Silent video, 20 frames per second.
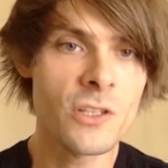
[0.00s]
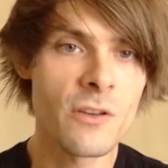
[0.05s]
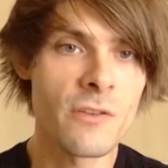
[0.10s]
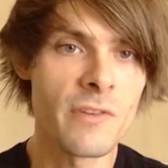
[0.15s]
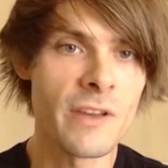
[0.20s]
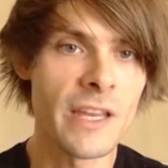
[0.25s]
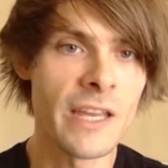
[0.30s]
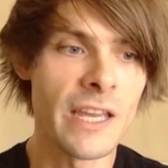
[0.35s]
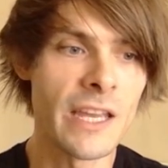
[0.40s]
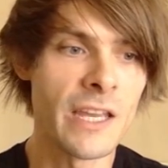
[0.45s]
over
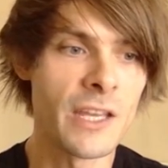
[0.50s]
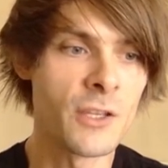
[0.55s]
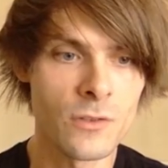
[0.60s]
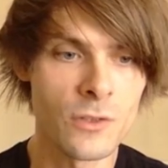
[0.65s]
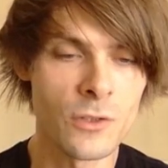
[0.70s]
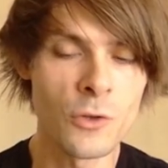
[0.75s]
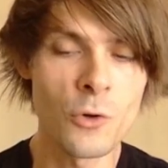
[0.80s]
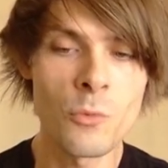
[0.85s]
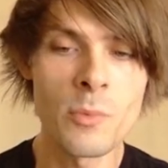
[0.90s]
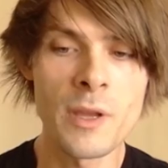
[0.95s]
here
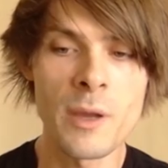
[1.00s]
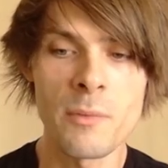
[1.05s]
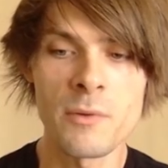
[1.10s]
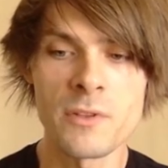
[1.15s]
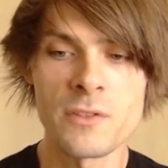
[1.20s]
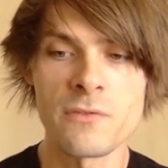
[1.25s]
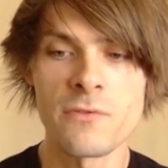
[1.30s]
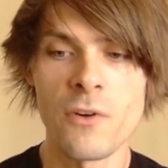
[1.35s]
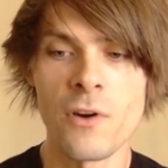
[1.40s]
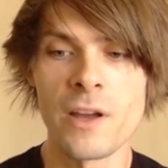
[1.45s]
you'll be able
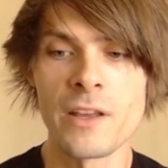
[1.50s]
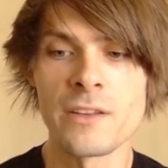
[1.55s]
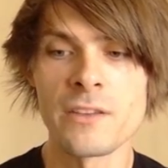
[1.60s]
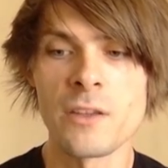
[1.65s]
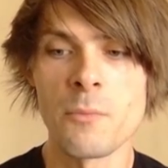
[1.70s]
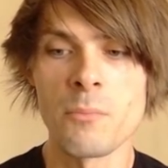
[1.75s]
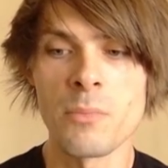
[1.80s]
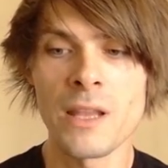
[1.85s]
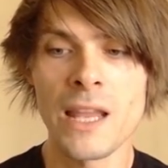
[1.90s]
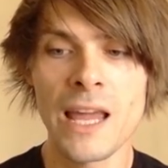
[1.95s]
to find the
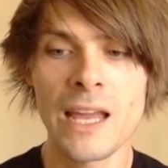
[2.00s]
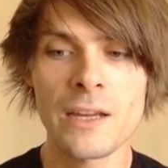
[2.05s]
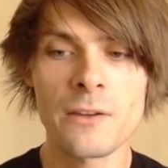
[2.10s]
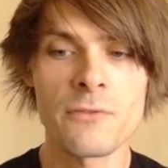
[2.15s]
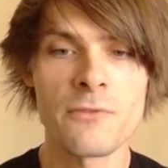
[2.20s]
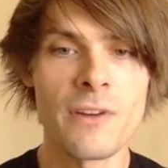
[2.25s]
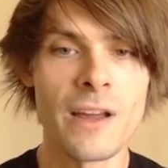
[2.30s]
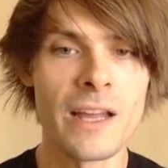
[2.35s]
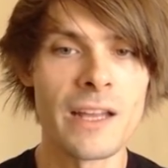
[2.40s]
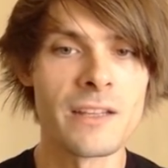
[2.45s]
Black
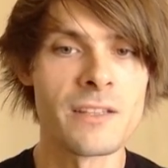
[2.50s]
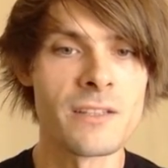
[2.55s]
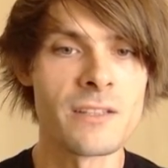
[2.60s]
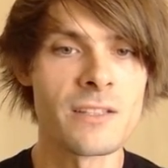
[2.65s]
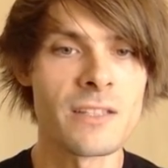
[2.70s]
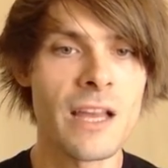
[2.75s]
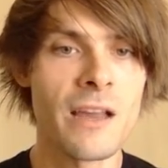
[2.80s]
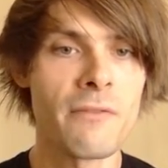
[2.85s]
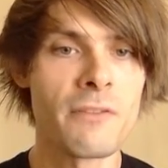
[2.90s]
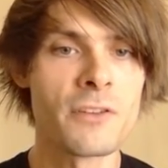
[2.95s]
Fang
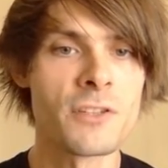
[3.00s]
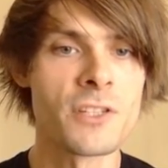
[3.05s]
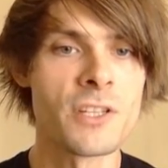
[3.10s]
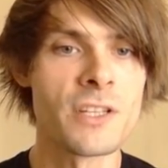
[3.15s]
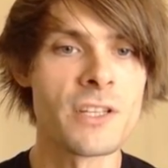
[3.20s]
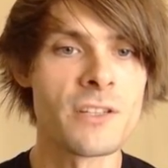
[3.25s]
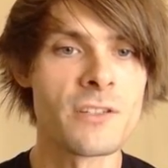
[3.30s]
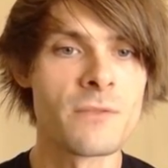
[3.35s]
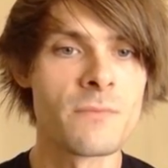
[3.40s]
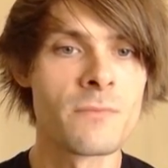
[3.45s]

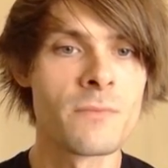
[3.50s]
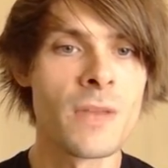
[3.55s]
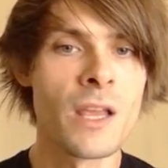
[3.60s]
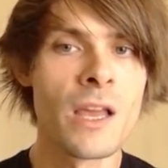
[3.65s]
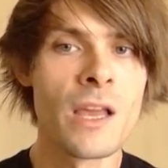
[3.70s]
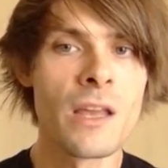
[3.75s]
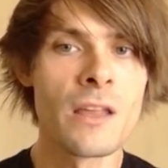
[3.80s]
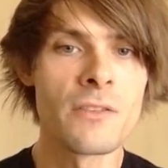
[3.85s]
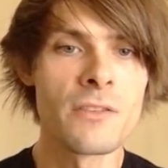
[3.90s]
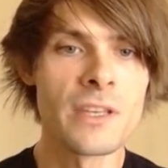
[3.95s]
Savages.
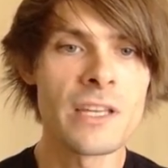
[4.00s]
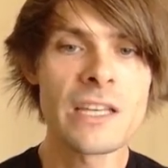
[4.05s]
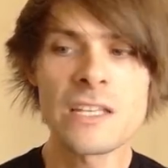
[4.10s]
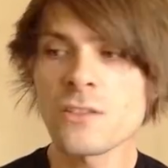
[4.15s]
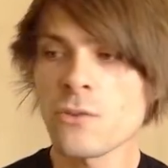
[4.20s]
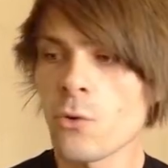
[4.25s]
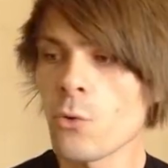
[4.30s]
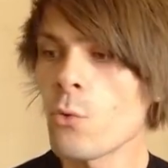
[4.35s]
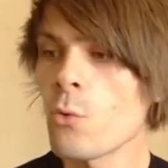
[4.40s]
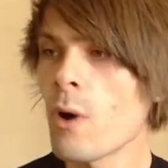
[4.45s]
These
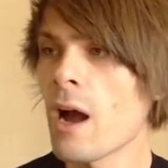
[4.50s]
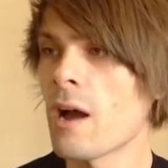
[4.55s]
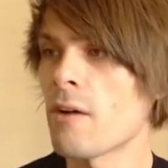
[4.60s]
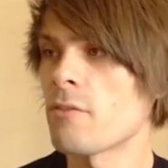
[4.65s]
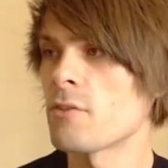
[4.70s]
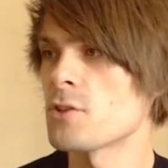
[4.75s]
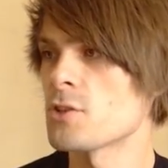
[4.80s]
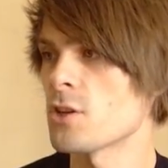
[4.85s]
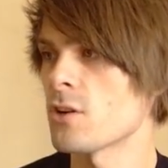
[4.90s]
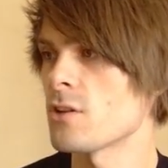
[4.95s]
all have
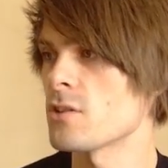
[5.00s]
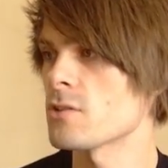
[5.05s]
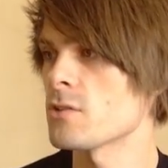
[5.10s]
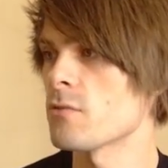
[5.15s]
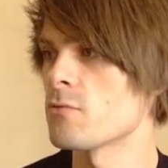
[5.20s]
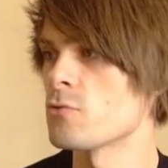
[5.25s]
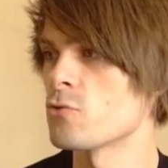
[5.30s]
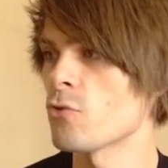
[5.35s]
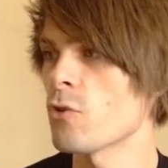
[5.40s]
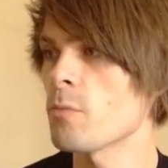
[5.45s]
a chance
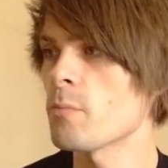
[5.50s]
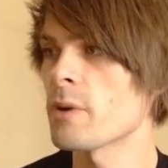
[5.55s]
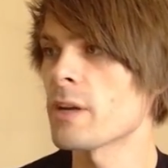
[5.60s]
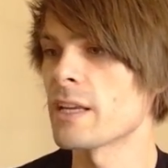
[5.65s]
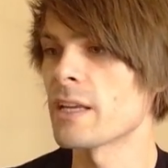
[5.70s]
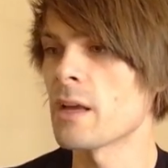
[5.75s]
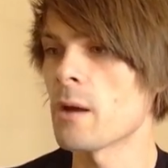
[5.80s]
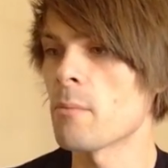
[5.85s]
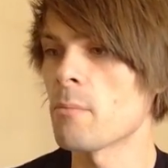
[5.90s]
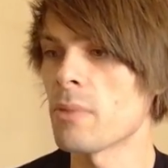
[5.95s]
of
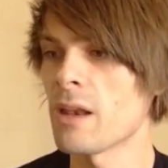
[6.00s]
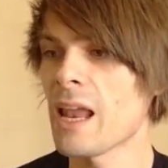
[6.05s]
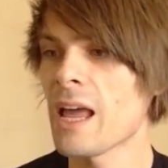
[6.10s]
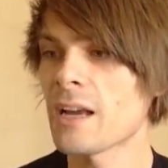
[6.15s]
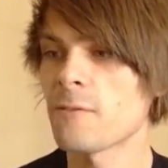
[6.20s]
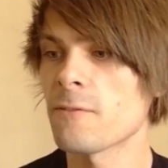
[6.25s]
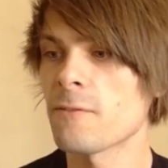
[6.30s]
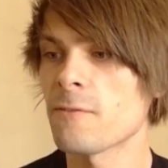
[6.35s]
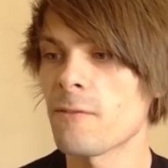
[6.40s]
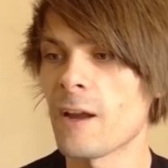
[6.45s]
dropping
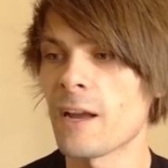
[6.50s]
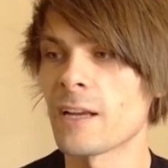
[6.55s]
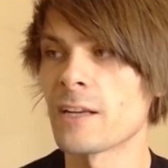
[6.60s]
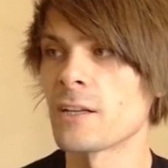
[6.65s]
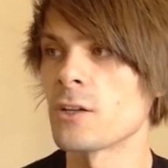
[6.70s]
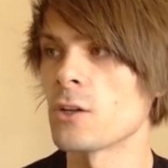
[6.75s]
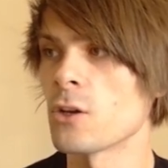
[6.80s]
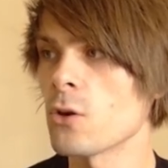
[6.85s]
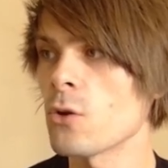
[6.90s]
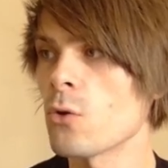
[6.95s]
Black
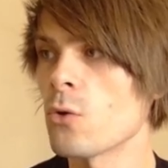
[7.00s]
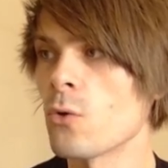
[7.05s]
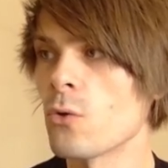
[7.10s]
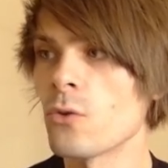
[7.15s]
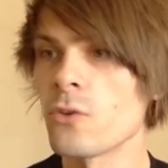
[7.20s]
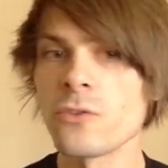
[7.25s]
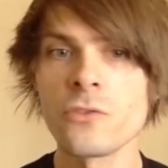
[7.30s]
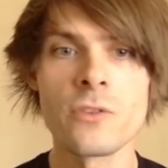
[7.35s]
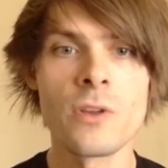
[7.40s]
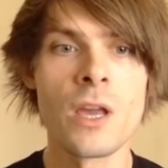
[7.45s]
Fang
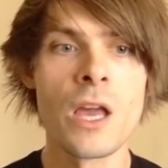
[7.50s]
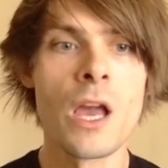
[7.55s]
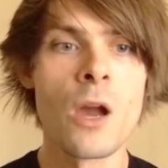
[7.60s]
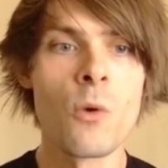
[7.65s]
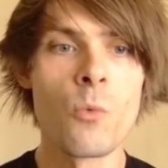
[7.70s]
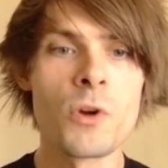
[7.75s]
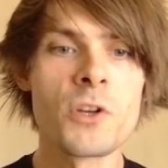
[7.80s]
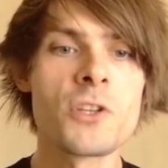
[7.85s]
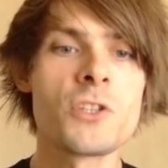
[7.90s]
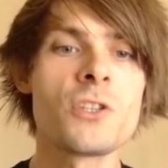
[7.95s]
Claws,
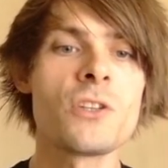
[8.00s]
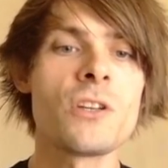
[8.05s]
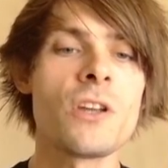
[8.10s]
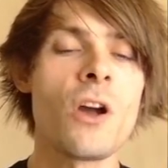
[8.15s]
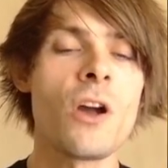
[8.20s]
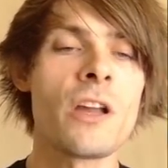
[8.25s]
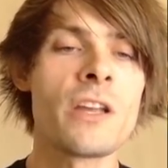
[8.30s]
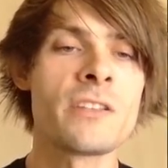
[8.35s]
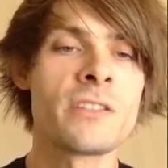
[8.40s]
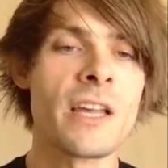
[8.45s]
which
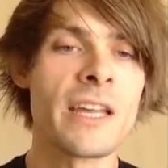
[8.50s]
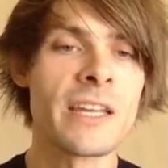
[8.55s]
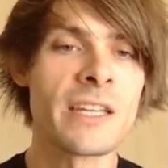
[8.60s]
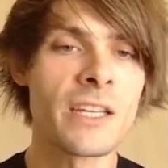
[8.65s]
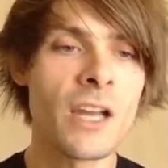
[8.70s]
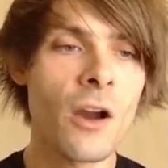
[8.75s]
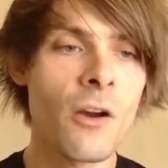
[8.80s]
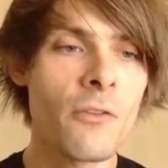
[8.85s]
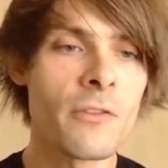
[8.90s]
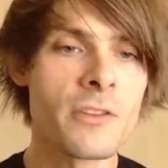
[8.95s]
is a
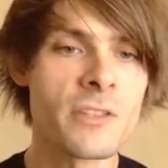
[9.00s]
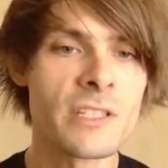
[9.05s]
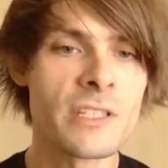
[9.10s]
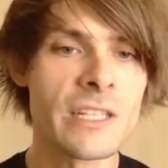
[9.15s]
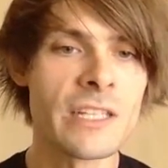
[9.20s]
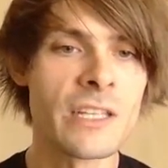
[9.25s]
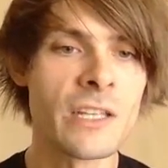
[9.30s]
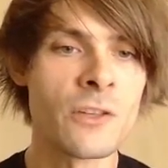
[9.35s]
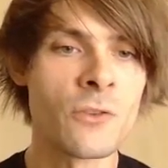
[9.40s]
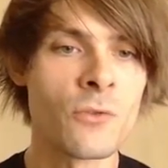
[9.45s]

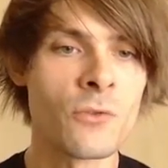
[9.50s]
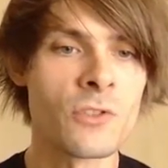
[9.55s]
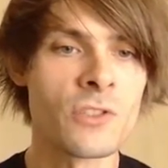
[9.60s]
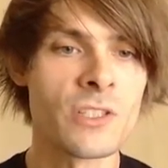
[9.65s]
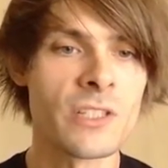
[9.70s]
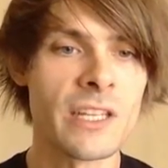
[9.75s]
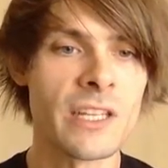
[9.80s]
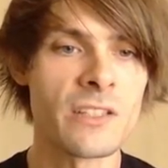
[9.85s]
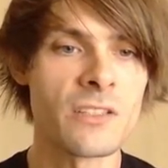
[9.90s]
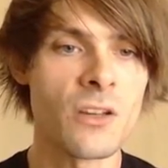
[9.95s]
currency in order
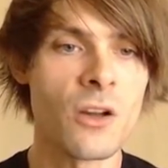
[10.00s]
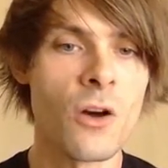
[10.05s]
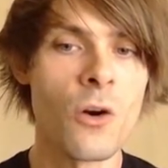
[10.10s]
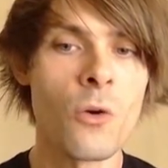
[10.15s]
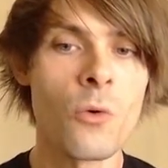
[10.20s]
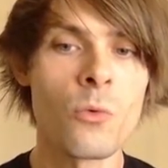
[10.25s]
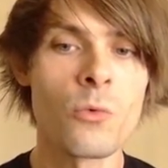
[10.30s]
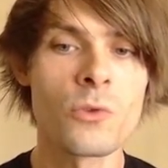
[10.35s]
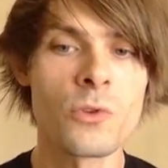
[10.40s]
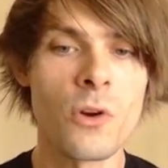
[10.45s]
to get a
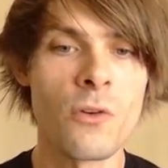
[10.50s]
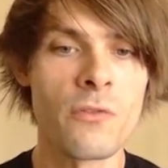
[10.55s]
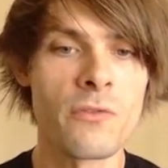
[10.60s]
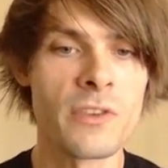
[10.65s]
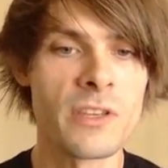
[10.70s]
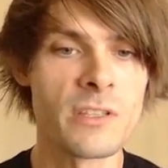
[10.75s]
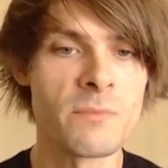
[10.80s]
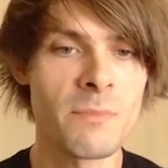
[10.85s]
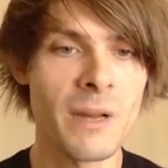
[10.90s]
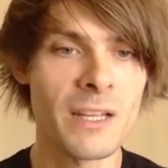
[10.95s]
hold of
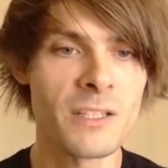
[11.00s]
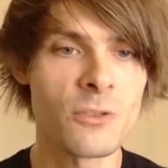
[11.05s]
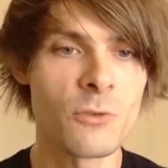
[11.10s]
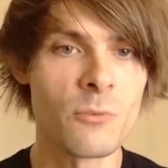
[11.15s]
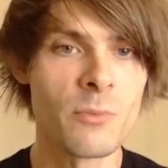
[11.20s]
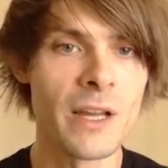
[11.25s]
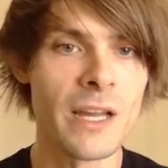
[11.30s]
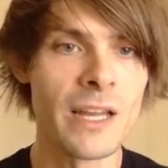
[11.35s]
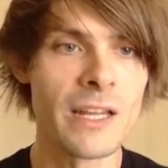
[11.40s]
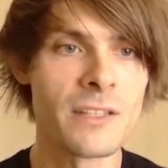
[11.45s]
this battle
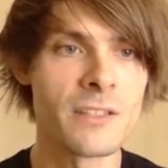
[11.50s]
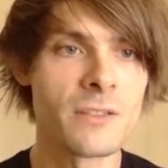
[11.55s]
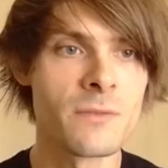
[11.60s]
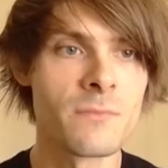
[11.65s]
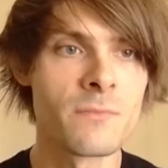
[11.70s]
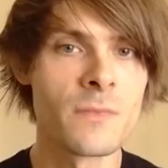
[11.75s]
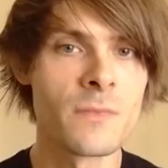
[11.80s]
pet.